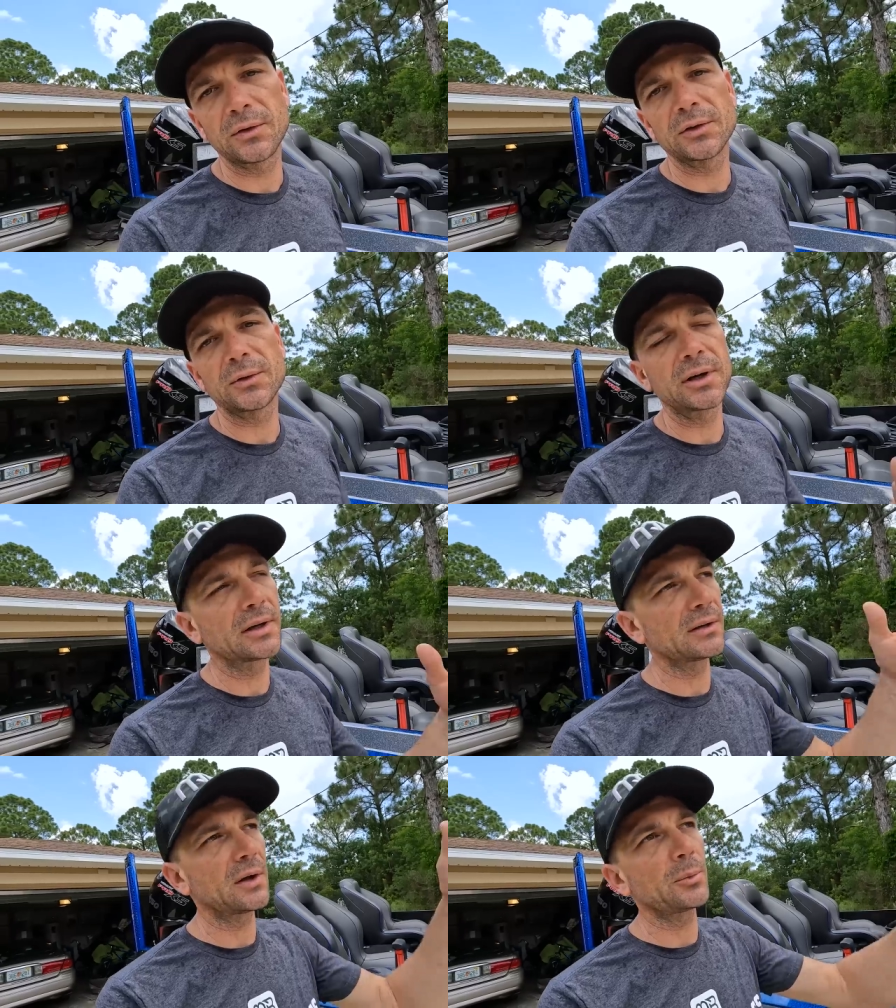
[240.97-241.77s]
frustrating
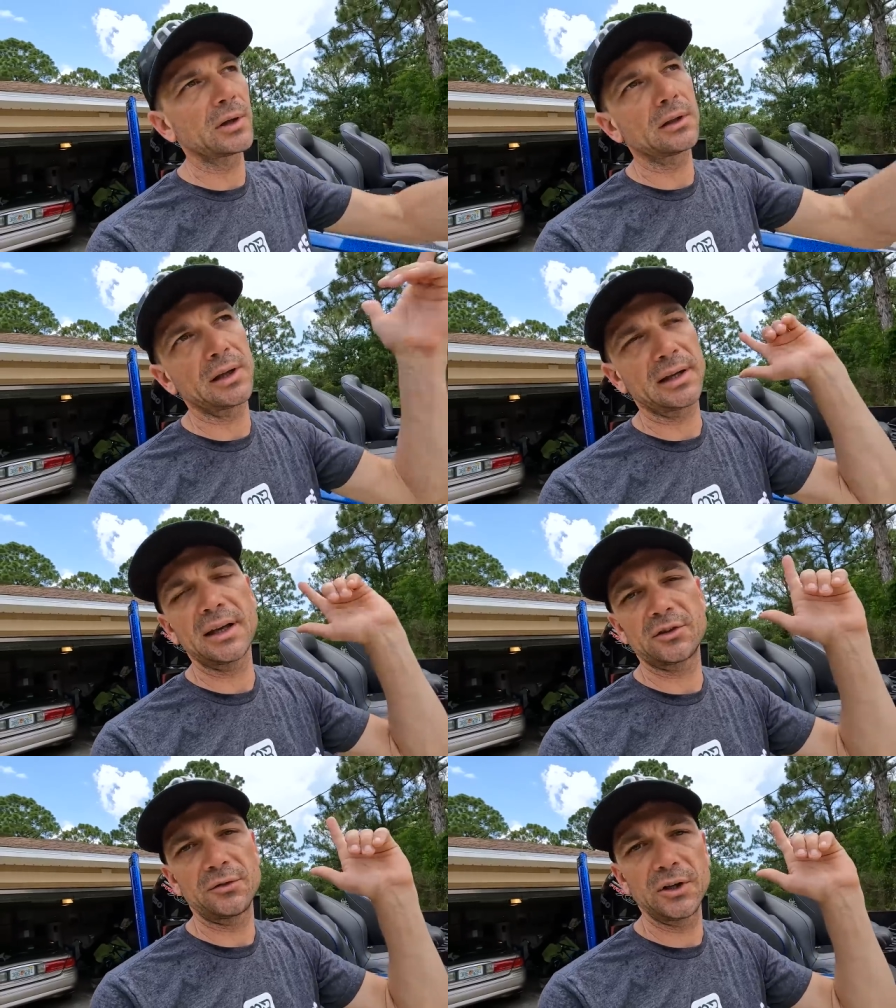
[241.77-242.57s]
because I'll be like
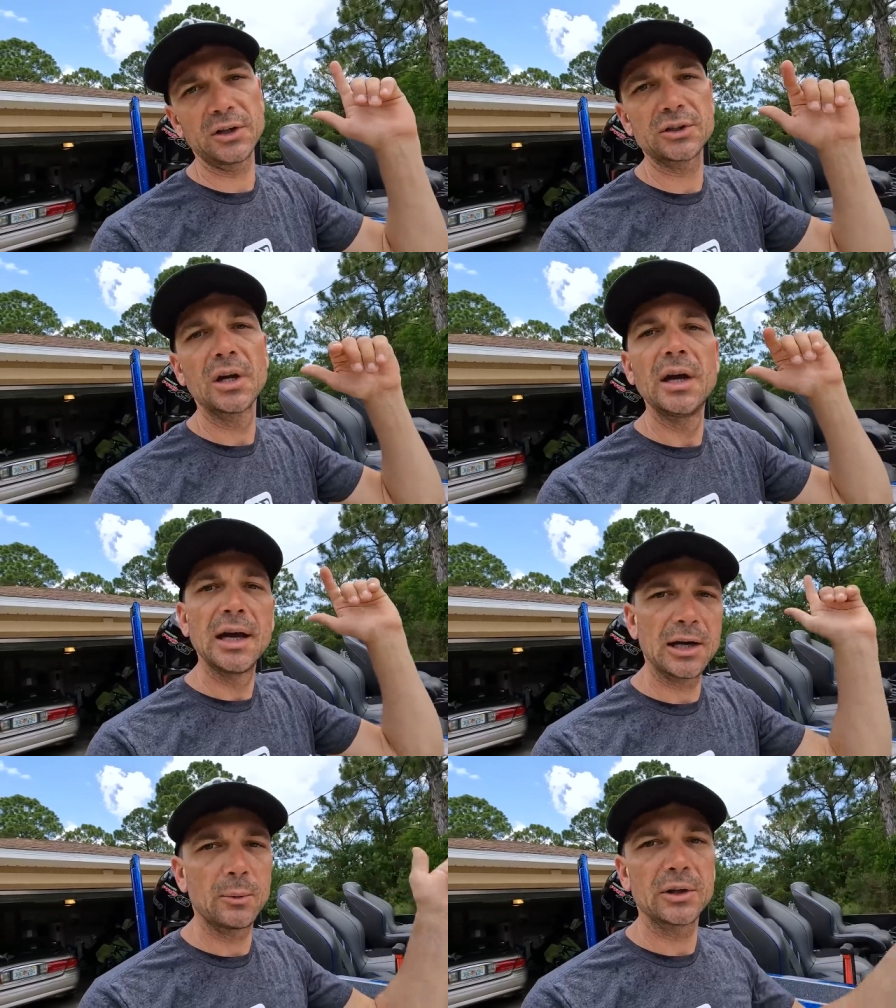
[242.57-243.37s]
catch a fish
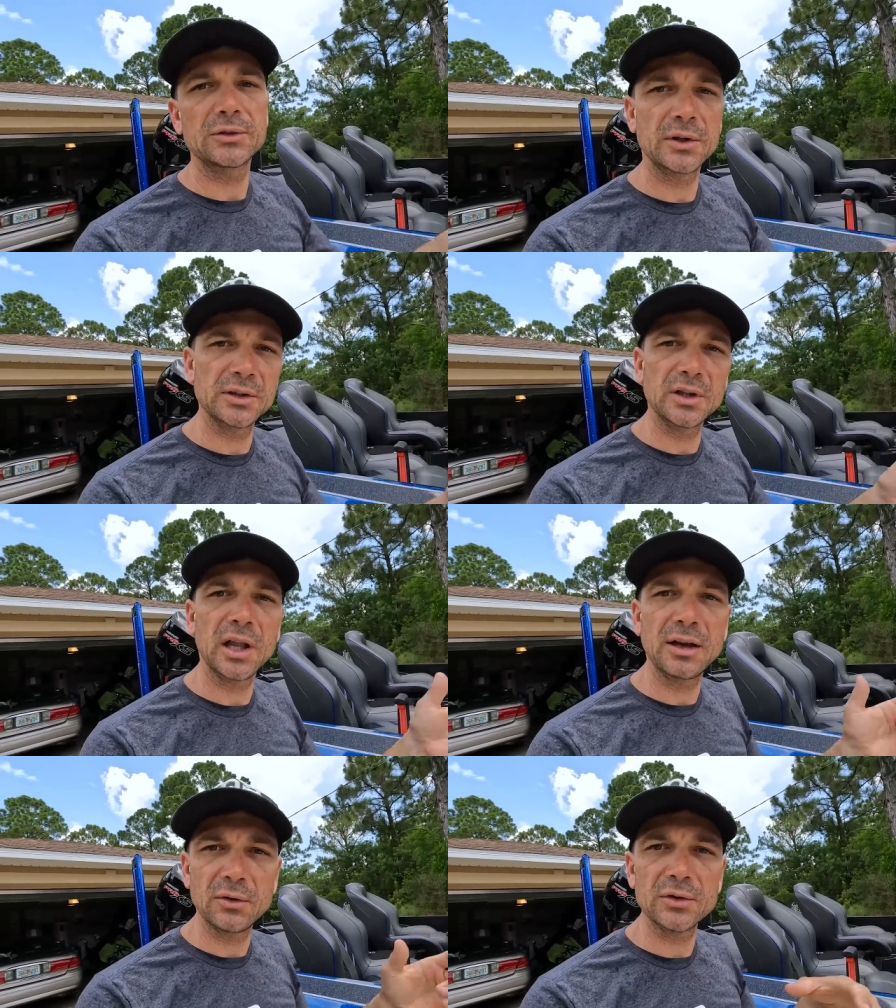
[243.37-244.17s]
and I want to turn on the
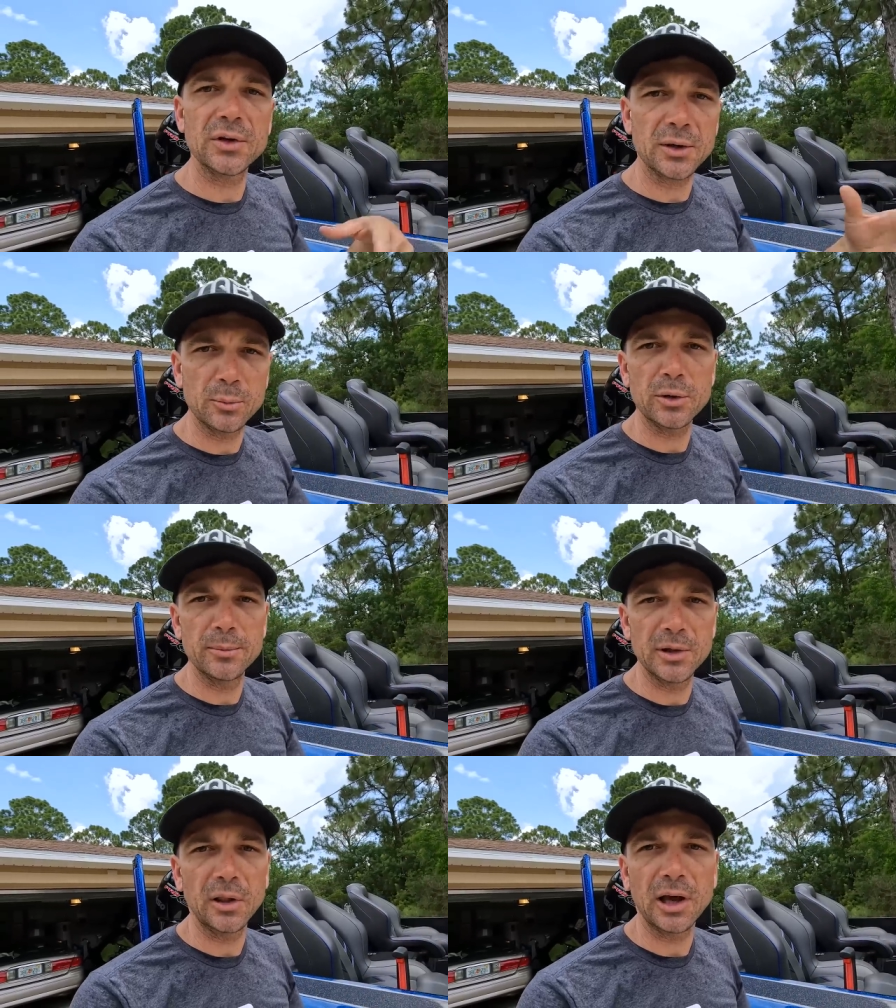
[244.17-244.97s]
live well so I can put them
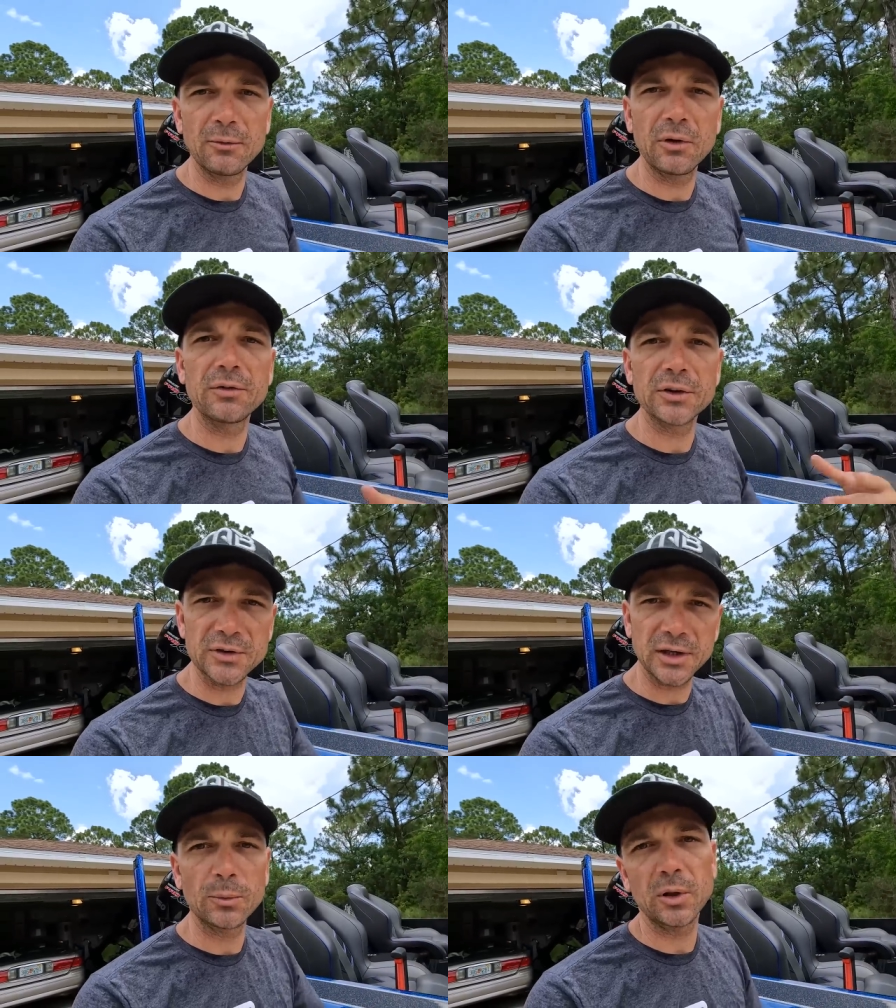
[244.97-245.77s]
in the live well for a
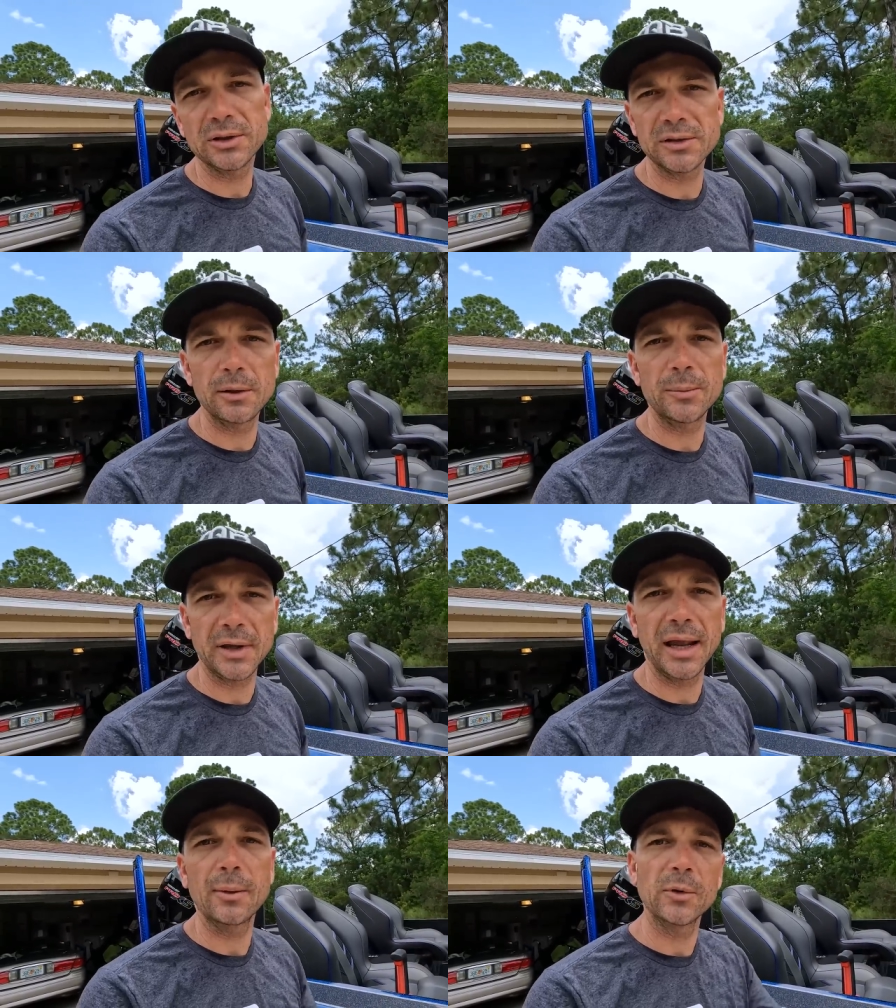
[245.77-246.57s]
second while I set up the
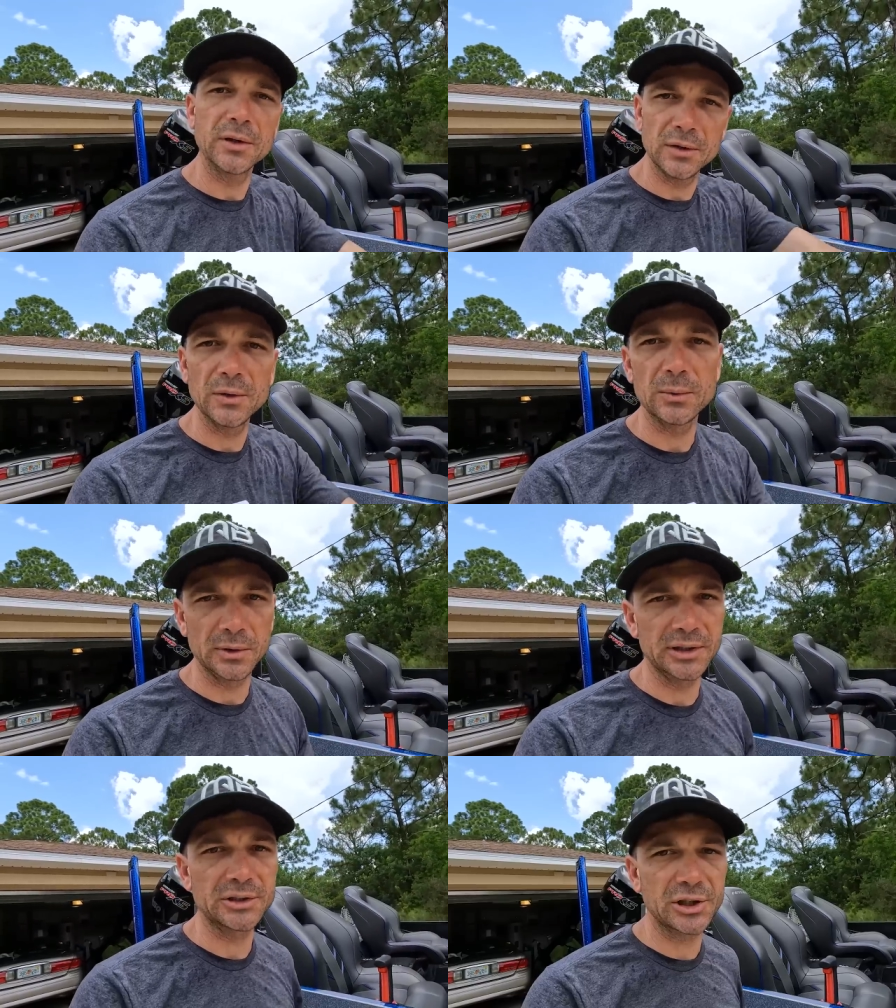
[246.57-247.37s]
camera to do the
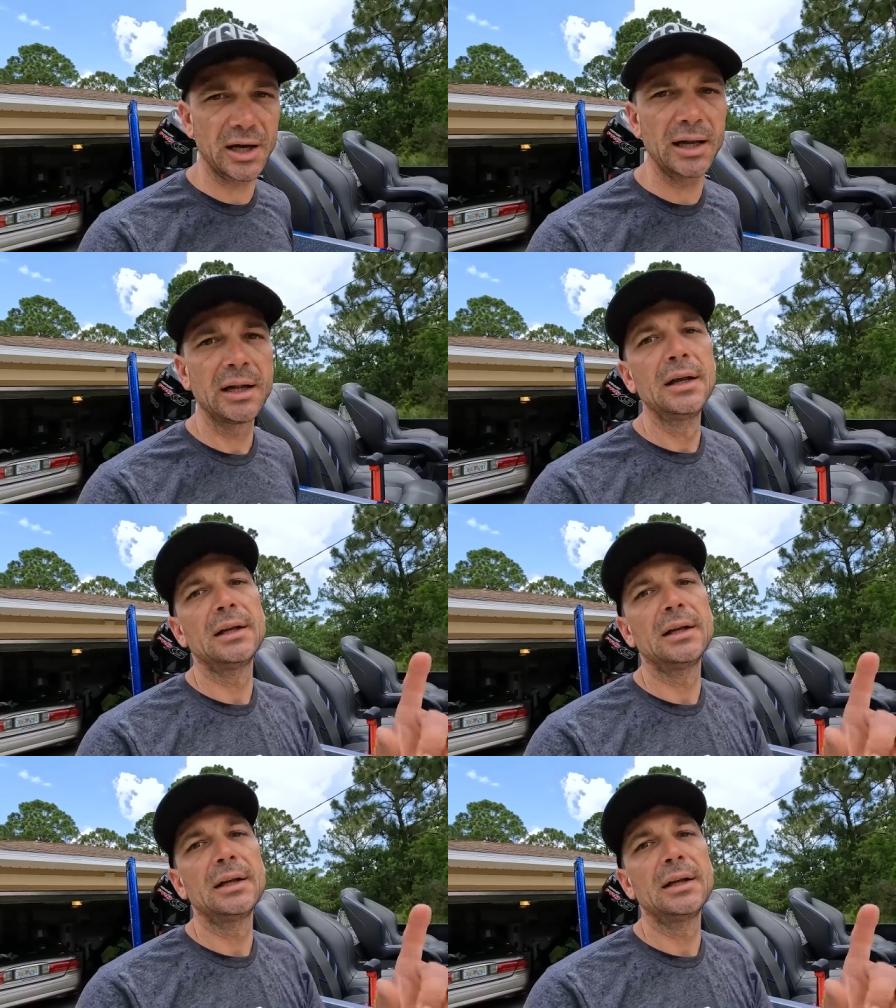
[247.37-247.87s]
release shot,